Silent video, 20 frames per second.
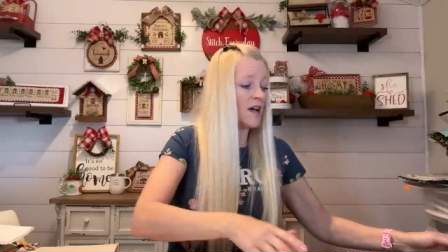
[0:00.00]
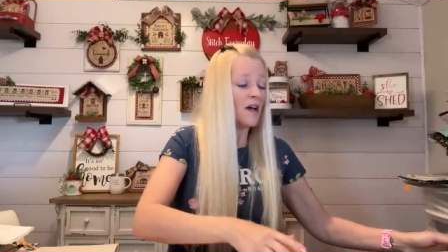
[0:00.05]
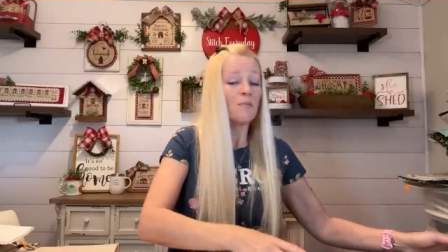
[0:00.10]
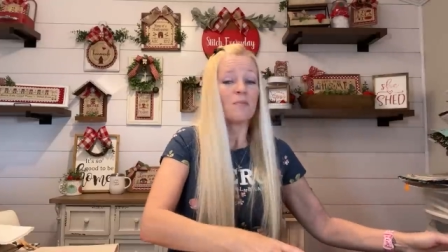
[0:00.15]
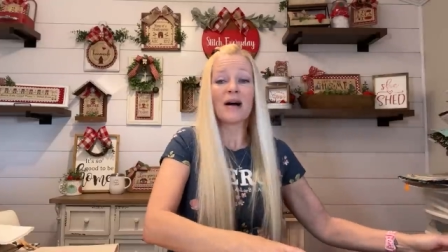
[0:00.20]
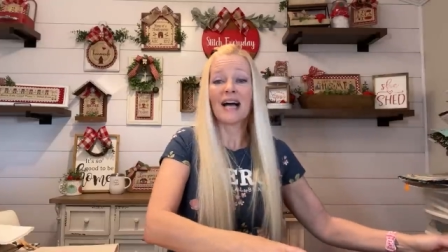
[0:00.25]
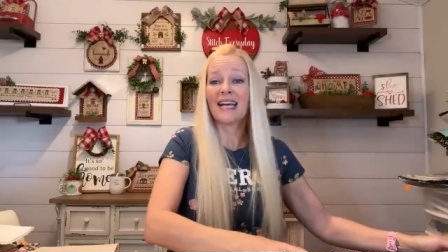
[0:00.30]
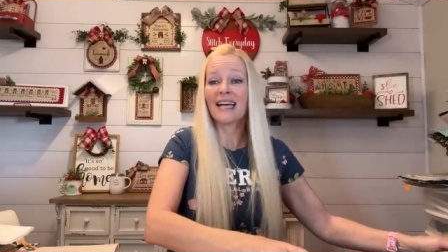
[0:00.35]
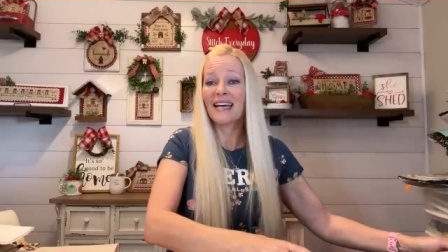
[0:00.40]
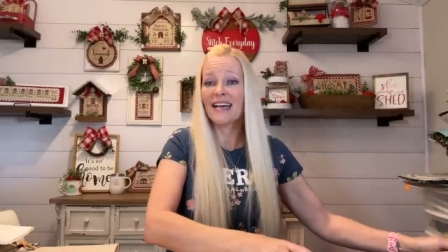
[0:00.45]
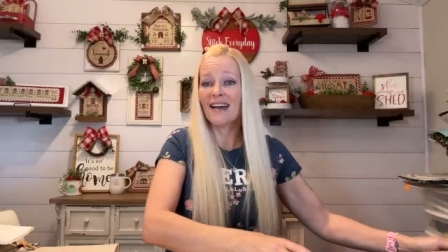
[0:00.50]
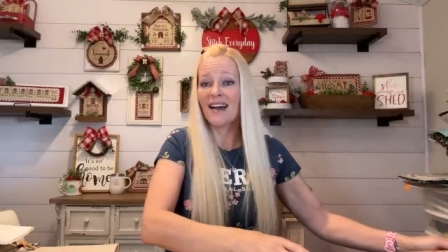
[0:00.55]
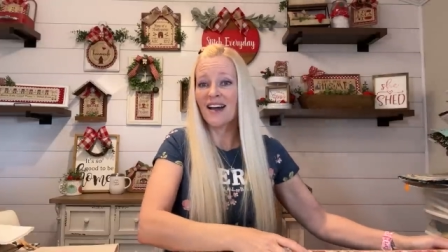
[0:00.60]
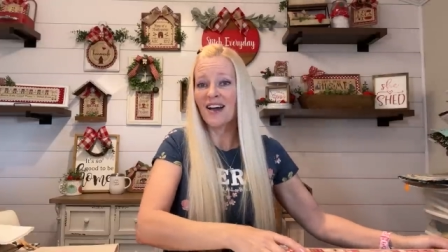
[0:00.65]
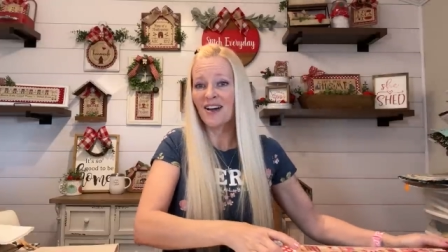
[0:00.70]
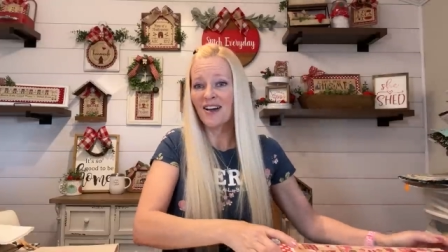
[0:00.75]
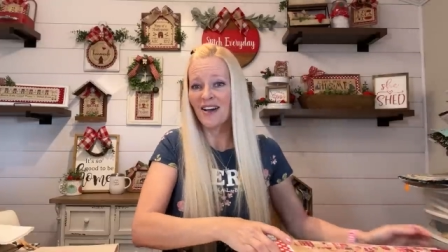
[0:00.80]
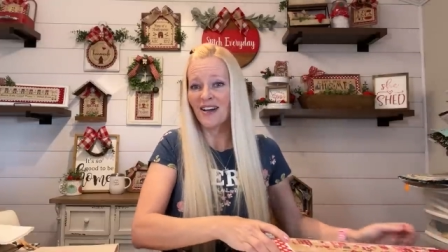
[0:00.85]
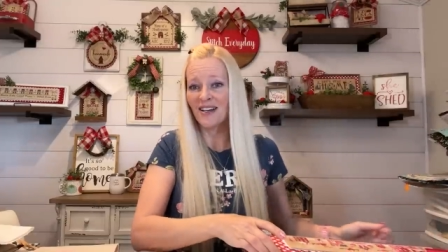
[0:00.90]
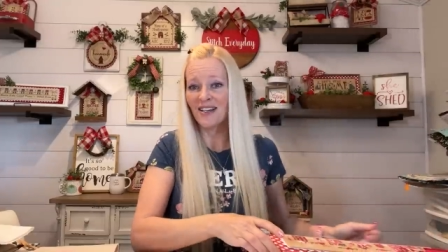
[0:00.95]
My
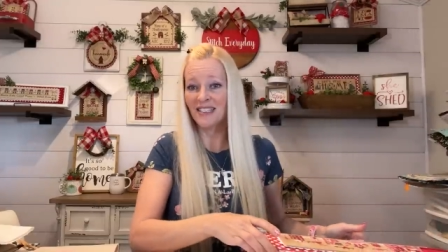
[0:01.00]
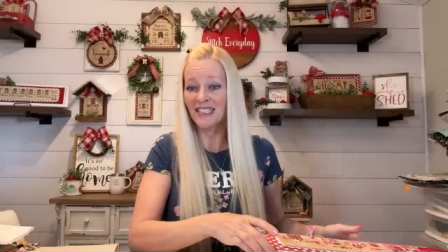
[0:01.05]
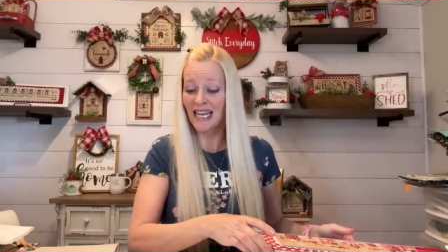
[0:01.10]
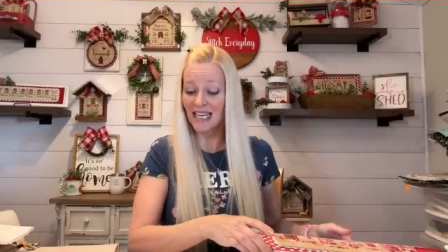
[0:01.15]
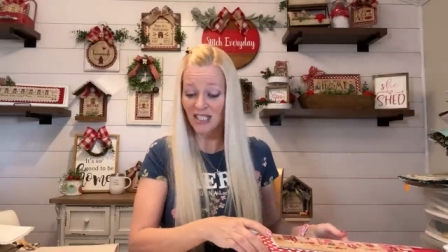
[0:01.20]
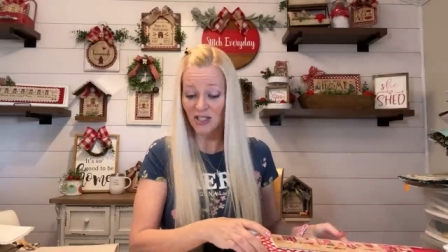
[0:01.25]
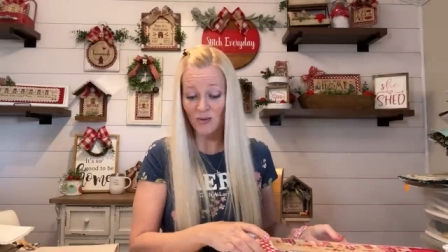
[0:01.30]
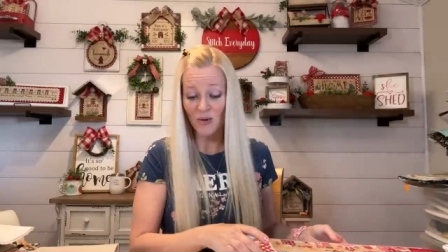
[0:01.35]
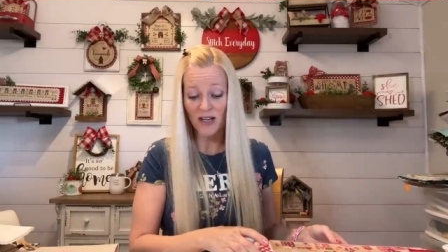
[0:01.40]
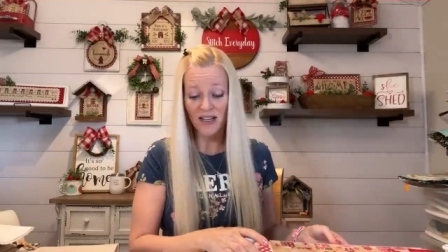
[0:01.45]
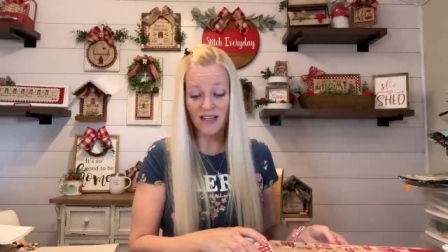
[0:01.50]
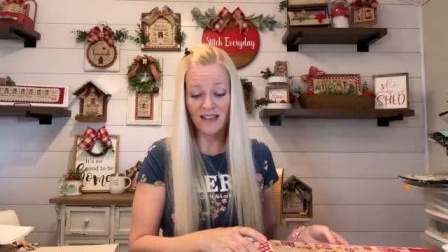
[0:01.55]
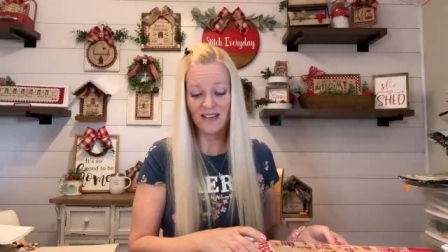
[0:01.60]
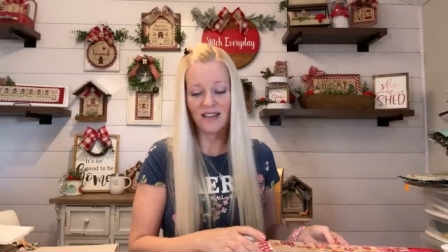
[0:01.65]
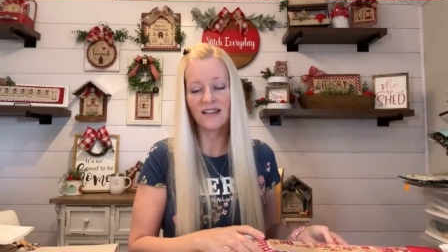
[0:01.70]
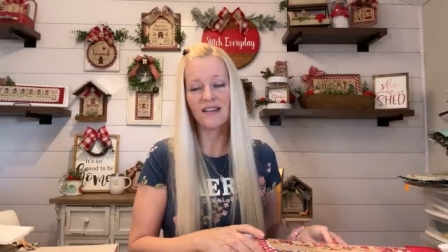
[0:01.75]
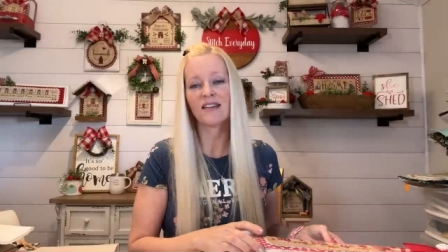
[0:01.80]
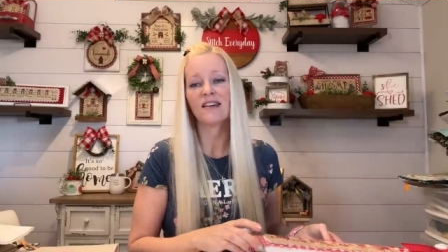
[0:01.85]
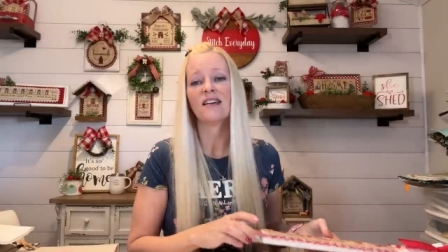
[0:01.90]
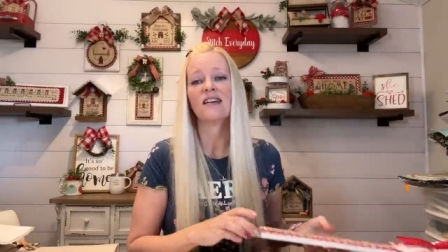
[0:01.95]
next one,
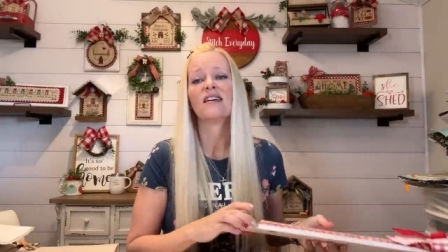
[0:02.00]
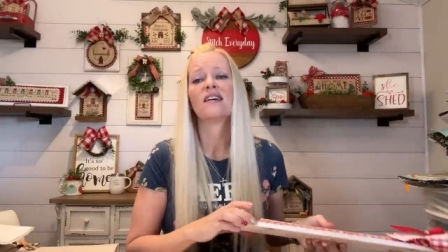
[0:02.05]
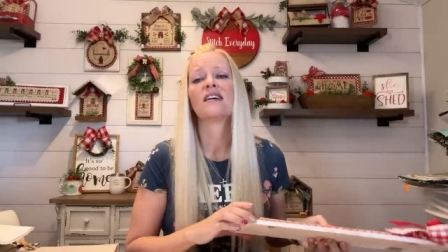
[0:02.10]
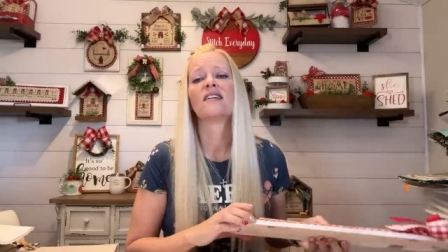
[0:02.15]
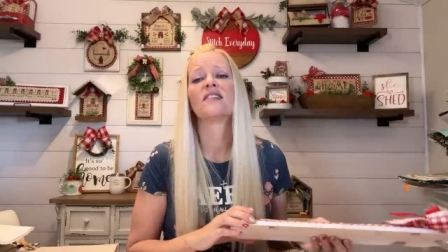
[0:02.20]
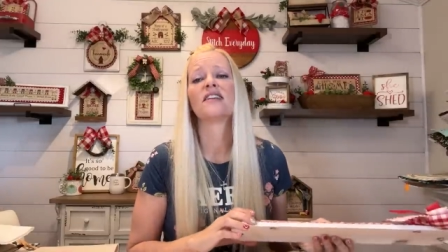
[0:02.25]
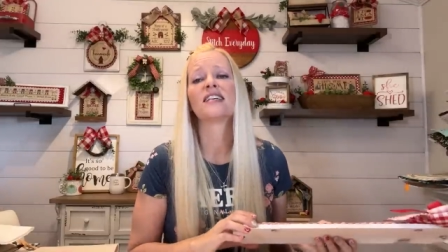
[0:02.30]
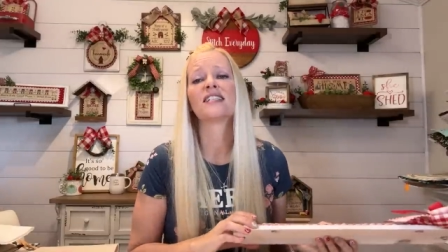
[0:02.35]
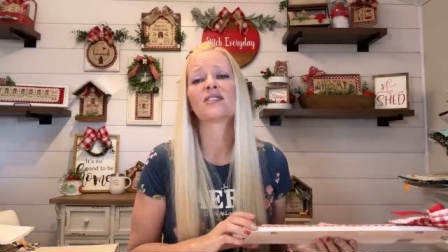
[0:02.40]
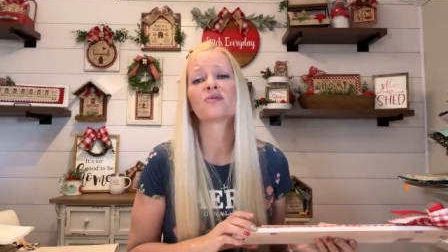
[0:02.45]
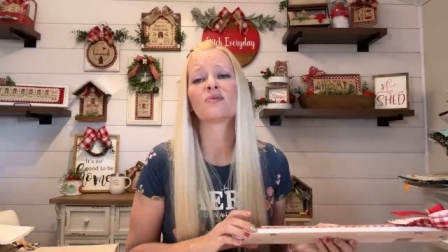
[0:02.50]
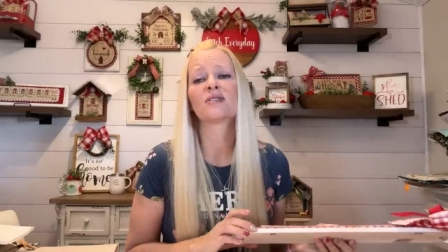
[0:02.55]
this